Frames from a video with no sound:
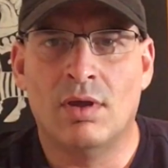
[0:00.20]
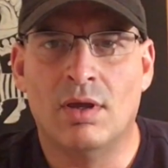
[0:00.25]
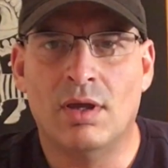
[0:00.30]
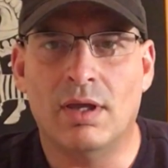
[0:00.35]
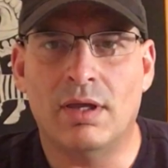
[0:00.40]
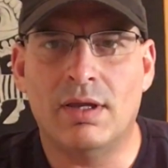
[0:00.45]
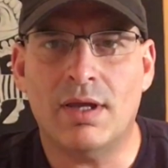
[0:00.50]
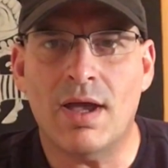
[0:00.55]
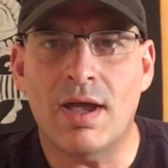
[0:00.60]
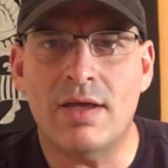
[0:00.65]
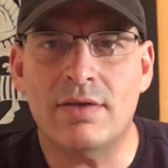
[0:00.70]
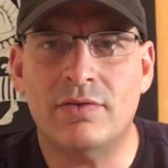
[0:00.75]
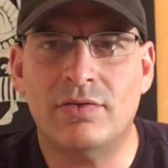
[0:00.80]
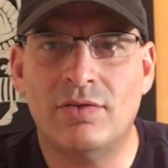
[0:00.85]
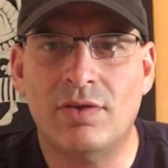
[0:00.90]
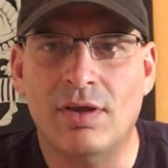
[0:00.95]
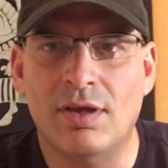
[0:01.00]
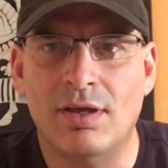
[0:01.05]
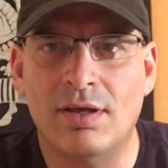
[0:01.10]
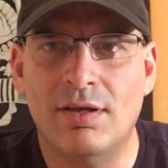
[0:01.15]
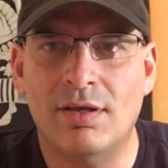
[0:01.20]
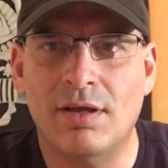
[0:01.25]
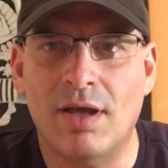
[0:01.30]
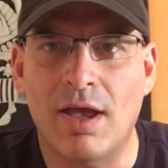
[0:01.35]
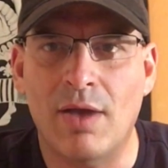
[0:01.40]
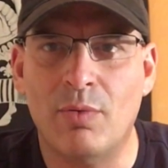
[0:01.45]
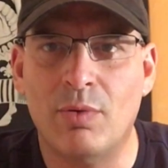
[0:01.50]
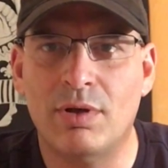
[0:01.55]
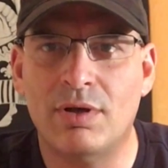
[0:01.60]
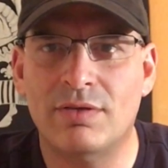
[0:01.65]
Hey guys,
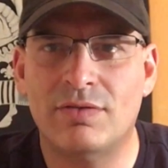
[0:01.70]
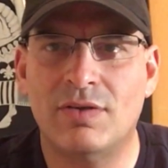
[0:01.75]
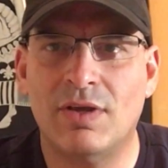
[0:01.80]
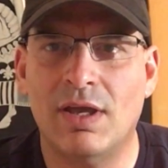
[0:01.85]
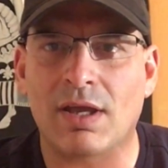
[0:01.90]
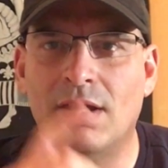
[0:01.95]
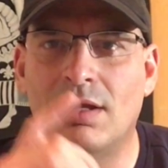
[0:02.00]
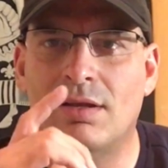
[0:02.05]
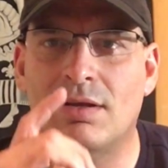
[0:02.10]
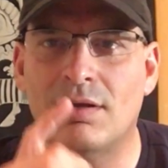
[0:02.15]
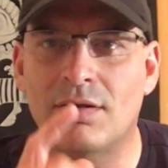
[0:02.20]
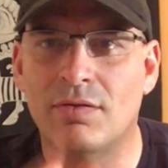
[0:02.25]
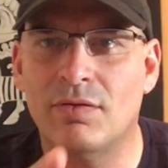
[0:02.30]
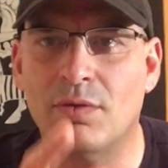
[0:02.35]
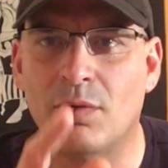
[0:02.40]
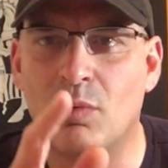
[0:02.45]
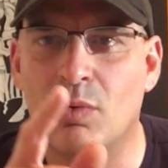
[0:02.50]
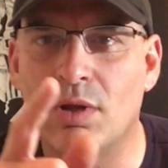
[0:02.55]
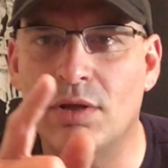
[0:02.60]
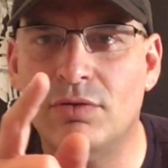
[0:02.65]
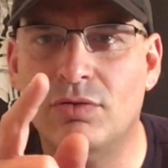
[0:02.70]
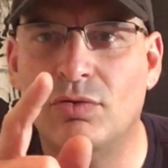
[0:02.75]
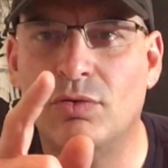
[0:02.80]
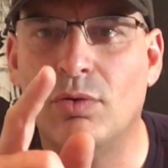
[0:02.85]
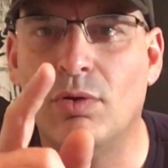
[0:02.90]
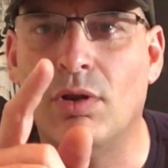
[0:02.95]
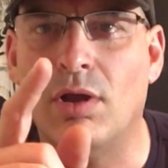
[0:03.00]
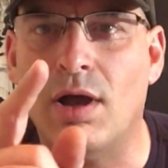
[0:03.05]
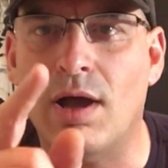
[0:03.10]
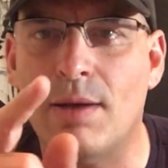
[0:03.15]
I want to take the one
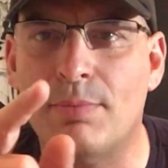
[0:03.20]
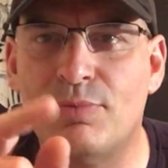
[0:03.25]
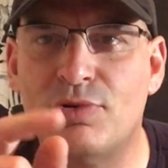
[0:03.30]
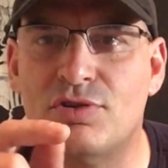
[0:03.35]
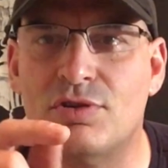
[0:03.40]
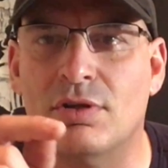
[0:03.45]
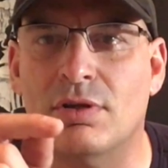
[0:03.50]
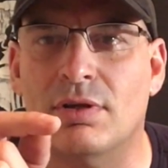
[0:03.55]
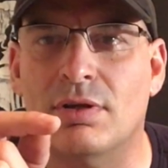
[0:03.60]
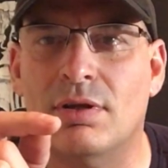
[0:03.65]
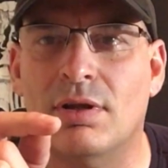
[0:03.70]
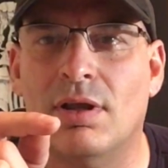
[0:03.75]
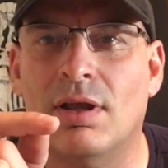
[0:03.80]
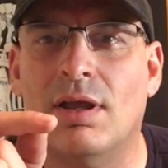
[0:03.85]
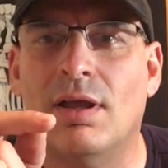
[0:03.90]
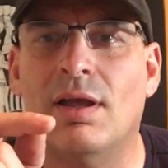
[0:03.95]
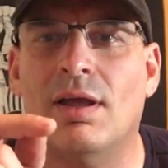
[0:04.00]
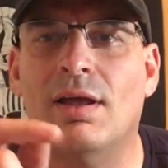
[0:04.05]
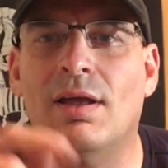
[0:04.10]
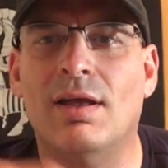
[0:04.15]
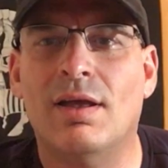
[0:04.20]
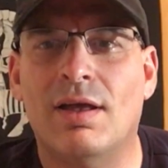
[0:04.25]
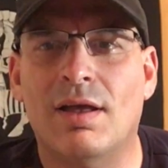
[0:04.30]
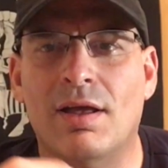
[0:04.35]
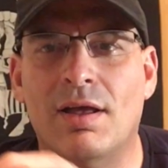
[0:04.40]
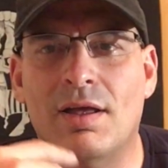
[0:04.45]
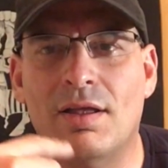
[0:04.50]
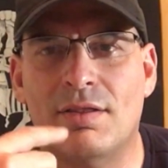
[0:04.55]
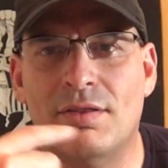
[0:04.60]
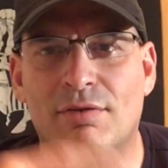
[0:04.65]
tool option,
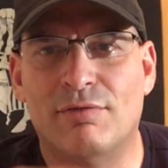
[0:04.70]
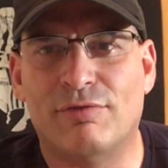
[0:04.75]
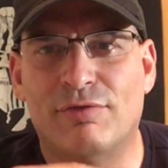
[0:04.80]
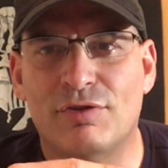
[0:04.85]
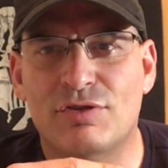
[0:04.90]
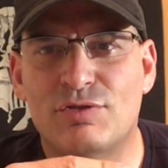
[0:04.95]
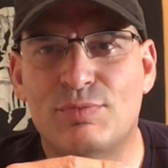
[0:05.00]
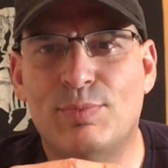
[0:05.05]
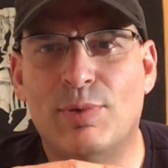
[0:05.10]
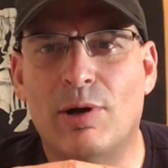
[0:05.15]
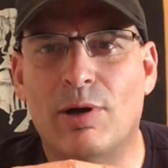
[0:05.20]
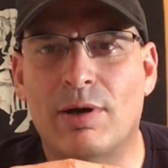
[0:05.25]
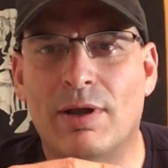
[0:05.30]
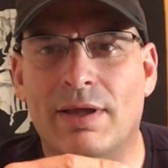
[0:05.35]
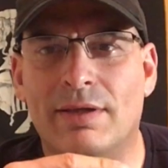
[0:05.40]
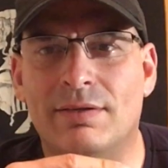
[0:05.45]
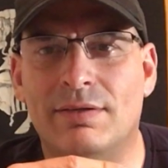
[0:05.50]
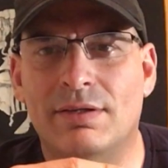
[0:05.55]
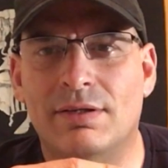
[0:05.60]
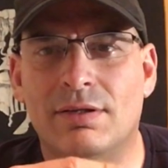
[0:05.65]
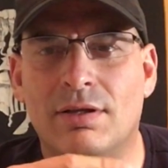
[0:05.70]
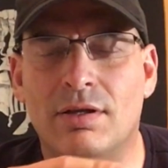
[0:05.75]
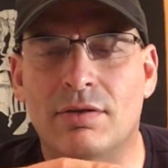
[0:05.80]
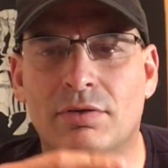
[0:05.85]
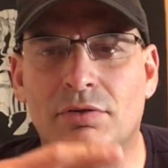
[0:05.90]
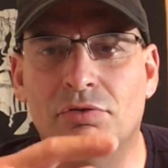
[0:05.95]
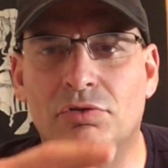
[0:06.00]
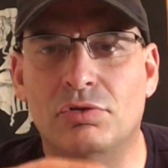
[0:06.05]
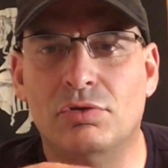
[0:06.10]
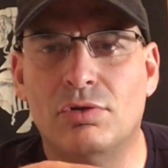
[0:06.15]
the first part I did on
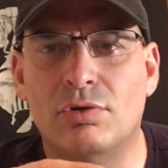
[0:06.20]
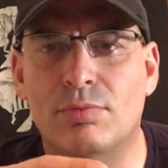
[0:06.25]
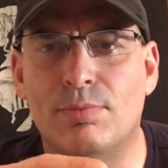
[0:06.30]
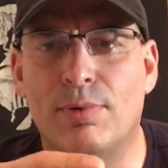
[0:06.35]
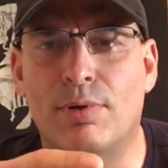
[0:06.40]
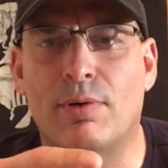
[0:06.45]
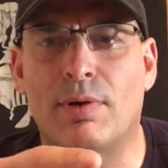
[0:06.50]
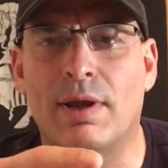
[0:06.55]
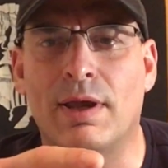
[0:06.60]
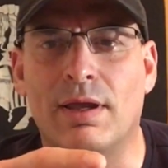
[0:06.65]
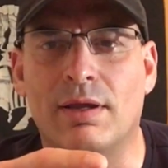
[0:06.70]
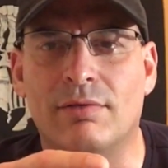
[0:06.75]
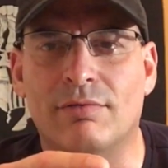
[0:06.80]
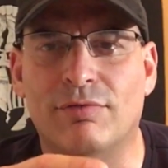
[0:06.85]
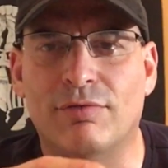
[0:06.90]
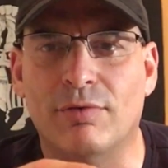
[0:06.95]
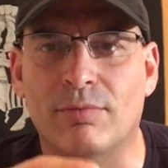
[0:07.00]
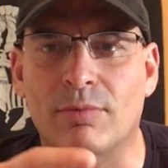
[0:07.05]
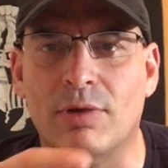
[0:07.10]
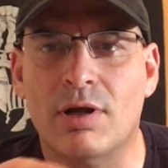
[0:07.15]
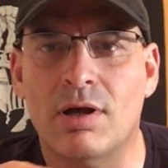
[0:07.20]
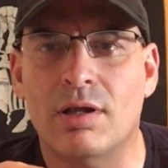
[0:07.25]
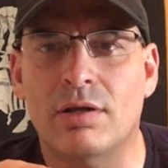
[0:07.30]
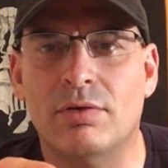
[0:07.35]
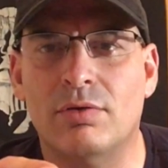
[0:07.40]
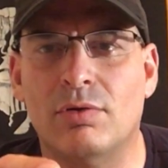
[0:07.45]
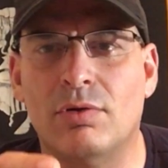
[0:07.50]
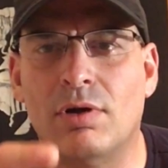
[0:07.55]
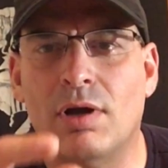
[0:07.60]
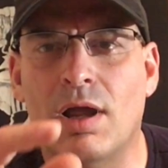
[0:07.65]
the Duku Parang from
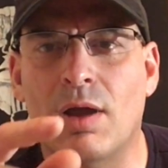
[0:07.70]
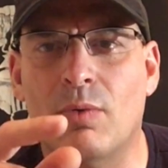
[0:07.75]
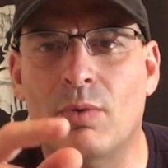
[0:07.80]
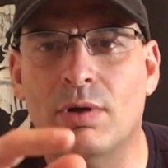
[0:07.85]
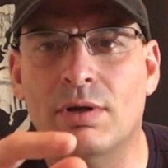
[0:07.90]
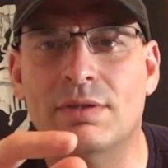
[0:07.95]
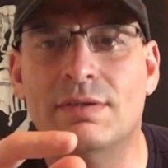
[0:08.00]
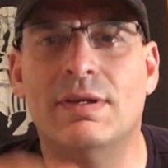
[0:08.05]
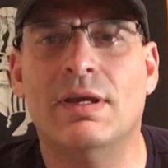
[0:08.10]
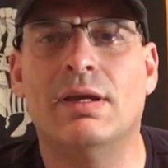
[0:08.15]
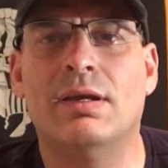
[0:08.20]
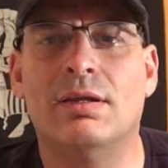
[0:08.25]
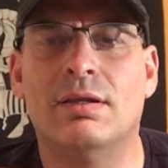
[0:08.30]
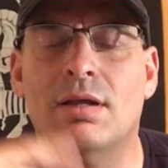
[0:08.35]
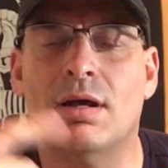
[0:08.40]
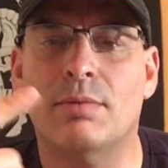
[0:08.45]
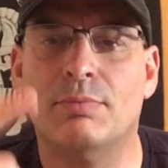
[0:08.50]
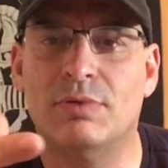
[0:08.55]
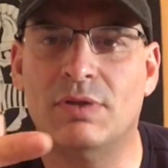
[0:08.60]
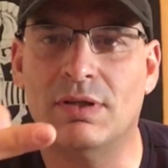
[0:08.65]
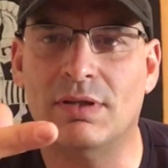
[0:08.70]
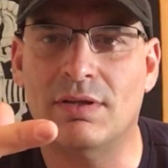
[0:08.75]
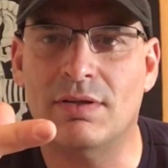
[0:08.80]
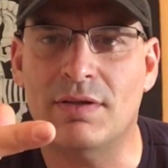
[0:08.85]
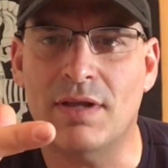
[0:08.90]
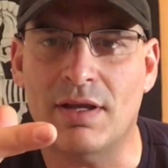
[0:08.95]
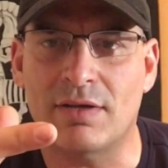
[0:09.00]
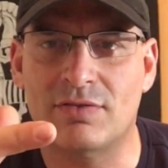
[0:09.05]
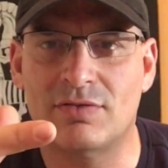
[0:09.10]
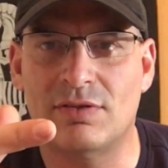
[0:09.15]
Condor. I want to take it up to the
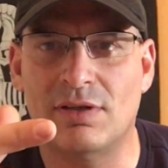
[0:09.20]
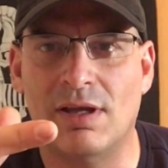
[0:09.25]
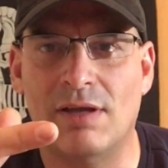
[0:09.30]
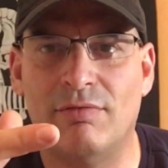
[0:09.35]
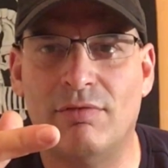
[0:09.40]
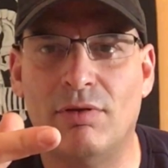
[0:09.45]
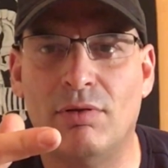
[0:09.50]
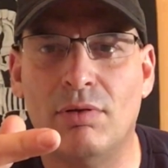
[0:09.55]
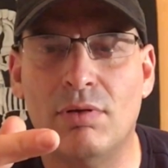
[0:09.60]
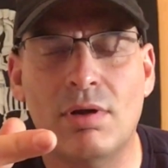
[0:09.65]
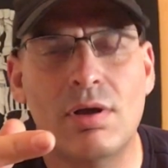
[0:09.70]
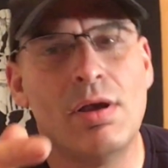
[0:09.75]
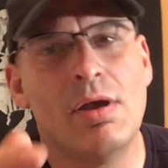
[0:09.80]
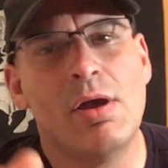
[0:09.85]
next level.